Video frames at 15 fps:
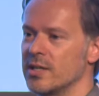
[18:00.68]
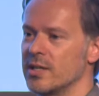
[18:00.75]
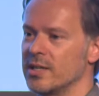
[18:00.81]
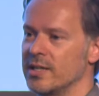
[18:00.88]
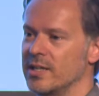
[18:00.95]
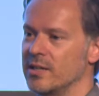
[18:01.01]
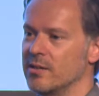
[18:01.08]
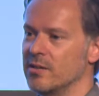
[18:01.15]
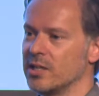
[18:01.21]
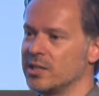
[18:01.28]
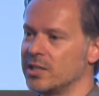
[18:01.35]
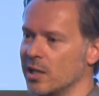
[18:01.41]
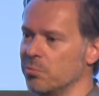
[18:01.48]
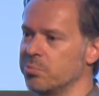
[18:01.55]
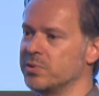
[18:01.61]

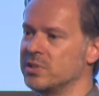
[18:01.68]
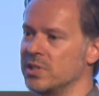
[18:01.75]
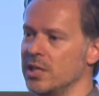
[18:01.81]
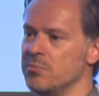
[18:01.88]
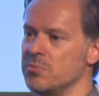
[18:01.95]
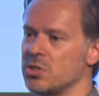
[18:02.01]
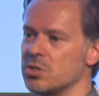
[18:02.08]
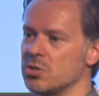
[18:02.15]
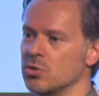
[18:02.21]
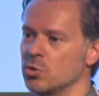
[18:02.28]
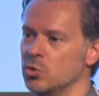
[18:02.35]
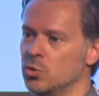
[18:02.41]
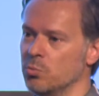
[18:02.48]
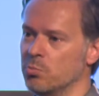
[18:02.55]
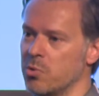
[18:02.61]
help
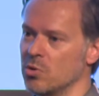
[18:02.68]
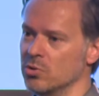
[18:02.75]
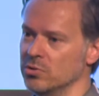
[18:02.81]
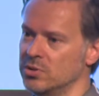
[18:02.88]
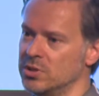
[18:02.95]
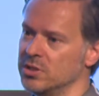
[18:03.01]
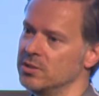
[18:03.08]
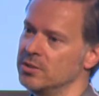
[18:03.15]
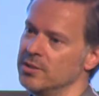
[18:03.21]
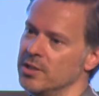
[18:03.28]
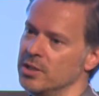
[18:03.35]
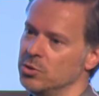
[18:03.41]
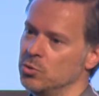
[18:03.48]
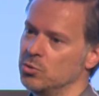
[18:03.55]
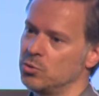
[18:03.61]
teams to bond,
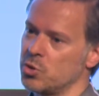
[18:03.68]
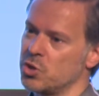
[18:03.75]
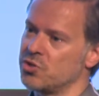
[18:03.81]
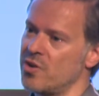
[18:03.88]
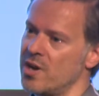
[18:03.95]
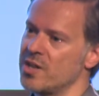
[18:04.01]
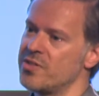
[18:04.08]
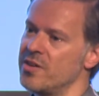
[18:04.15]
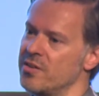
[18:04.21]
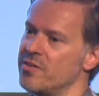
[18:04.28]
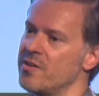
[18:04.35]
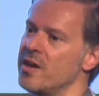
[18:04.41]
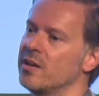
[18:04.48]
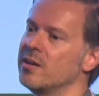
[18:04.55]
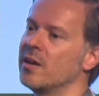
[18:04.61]
to strengthen
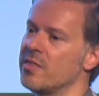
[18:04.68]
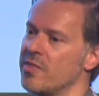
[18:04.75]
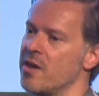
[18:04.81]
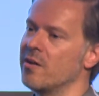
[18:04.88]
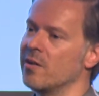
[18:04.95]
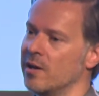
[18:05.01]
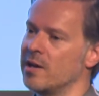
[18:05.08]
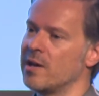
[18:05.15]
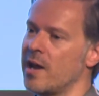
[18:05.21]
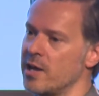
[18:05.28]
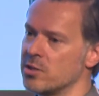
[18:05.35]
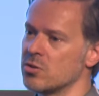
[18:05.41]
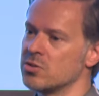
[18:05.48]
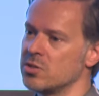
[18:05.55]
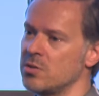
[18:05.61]
their
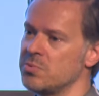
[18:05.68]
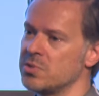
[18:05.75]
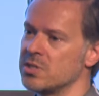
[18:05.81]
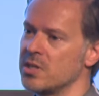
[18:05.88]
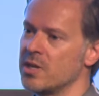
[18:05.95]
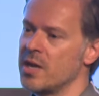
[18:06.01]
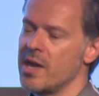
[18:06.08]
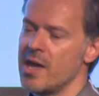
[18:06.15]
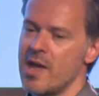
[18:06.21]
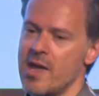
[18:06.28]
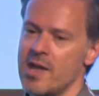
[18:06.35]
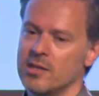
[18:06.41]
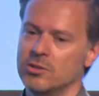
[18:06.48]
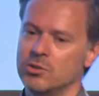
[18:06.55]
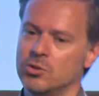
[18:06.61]
relationships,
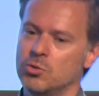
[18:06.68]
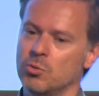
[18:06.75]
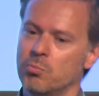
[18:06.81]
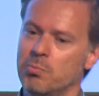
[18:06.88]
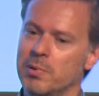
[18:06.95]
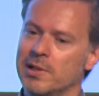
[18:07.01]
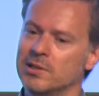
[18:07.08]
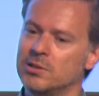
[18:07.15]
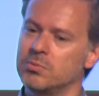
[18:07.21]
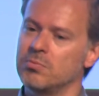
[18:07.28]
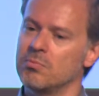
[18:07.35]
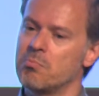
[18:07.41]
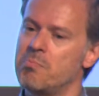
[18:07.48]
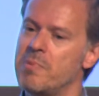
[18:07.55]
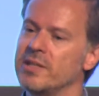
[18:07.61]
and to build
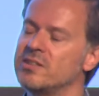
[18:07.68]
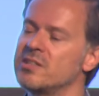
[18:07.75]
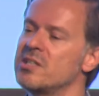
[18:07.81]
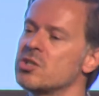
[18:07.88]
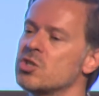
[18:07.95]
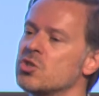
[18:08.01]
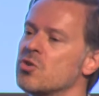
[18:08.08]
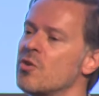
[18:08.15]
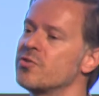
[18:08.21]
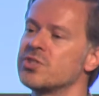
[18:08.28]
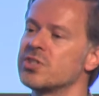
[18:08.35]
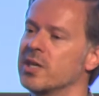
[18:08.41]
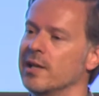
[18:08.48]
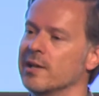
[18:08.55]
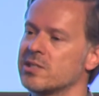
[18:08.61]
better soft
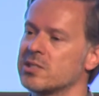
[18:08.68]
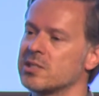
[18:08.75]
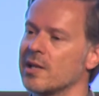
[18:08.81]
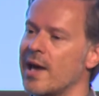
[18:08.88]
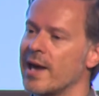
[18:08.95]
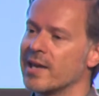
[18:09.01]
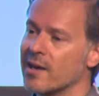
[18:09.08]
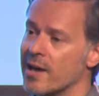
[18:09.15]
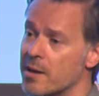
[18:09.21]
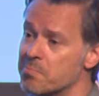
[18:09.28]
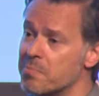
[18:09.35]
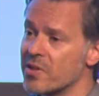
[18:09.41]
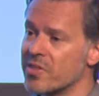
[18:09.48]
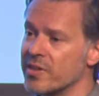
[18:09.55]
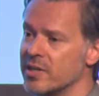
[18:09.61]
skills like
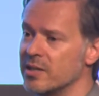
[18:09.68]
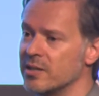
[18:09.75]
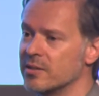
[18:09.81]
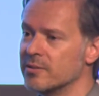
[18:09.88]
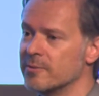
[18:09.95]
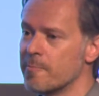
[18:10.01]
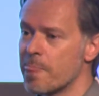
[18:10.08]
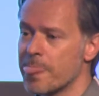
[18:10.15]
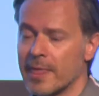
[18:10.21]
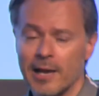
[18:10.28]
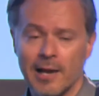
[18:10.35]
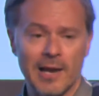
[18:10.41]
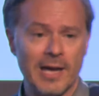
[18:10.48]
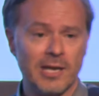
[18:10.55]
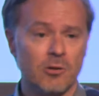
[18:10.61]
empathy,
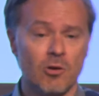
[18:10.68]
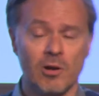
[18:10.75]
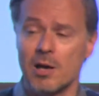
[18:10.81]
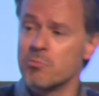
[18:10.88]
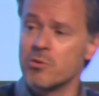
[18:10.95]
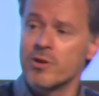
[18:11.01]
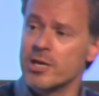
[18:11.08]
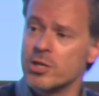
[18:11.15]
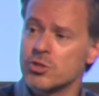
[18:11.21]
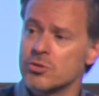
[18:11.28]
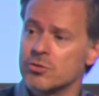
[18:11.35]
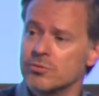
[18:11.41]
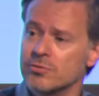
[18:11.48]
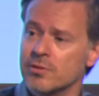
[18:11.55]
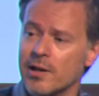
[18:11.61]
like
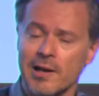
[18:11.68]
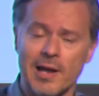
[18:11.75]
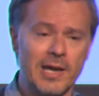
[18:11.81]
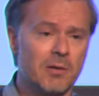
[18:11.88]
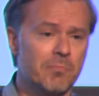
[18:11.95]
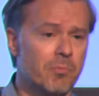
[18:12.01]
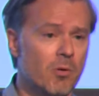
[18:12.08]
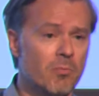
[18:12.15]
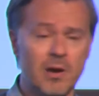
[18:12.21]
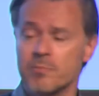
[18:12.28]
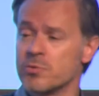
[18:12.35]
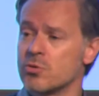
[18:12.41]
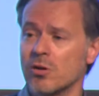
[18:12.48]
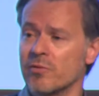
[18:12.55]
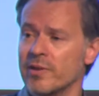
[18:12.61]
collaboration, like problem
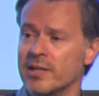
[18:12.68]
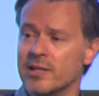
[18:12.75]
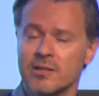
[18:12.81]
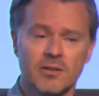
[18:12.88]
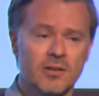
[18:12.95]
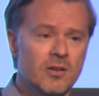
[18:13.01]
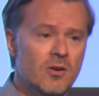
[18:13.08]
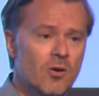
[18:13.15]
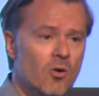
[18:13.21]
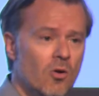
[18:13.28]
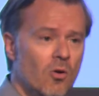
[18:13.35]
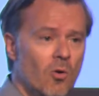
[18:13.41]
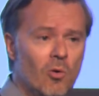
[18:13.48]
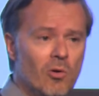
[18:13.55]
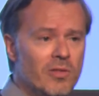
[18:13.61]
solving.
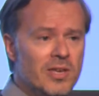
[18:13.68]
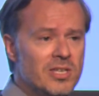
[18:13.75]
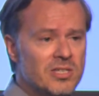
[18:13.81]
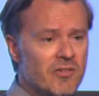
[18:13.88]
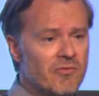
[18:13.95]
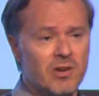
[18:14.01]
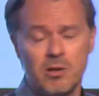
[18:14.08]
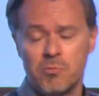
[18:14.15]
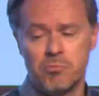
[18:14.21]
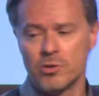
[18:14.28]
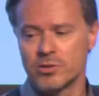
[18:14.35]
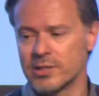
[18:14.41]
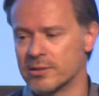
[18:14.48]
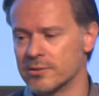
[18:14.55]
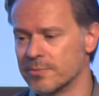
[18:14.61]
All these are very
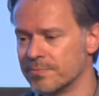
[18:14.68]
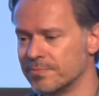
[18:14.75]
important.